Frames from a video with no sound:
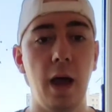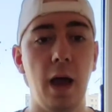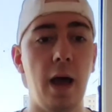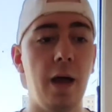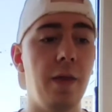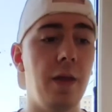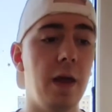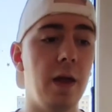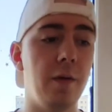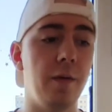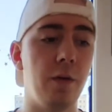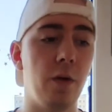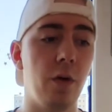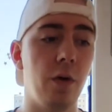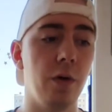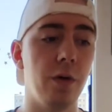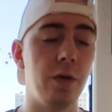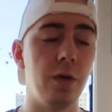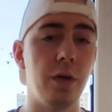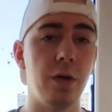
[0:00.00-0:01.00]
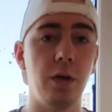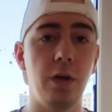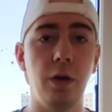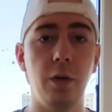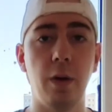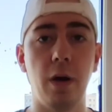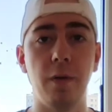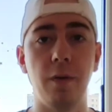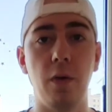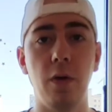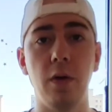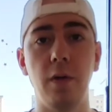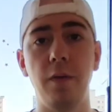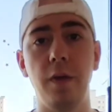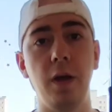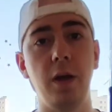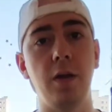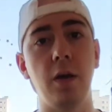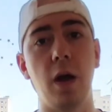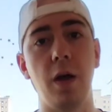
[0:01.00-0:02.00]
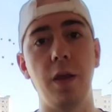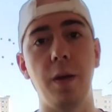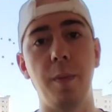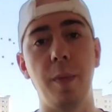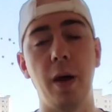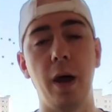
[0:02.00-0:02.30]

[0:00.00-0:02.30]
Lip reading: And then, of course, you have all of these other